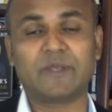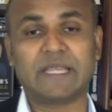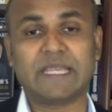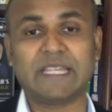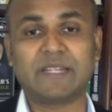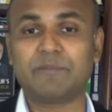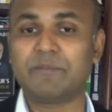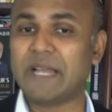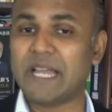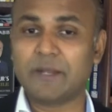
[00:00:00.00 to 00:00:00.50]

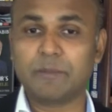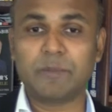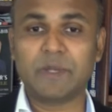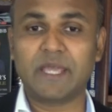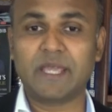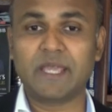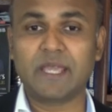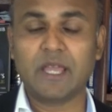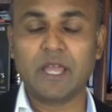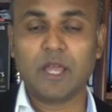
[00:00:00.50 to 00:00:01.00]
It might
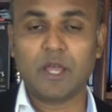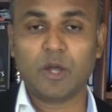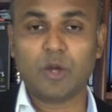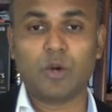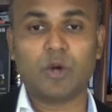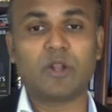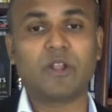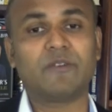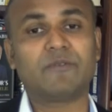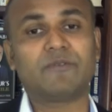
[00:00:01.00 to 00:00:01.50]
be
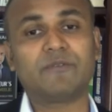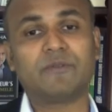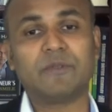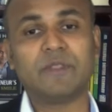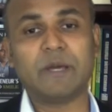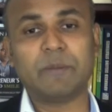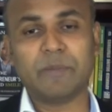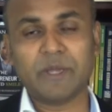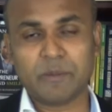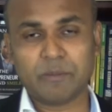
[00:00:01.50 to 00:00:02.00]
one of
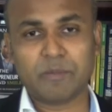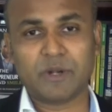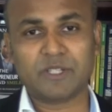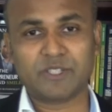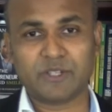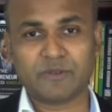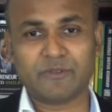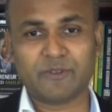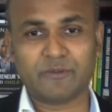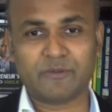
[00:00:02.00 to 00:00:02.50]
the members
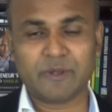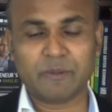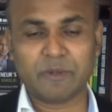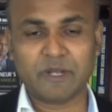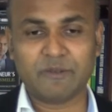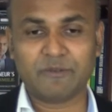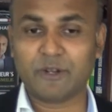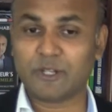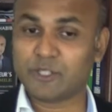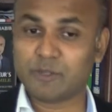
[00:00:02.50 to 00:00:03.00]
of your
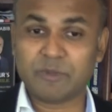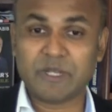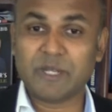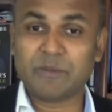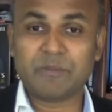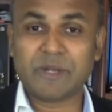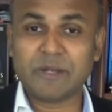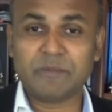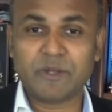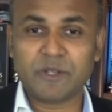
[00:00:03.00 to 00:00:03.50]
family. For example, it
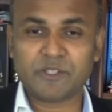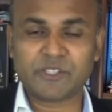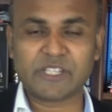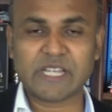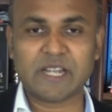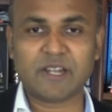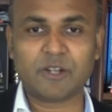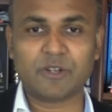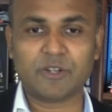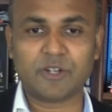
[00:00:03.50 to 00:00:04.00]
might be your
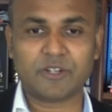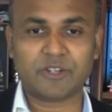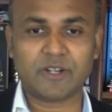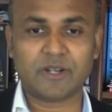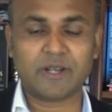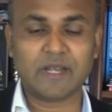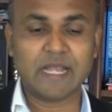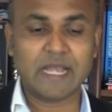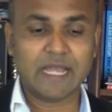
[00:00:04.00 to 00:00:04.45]
son or daughter.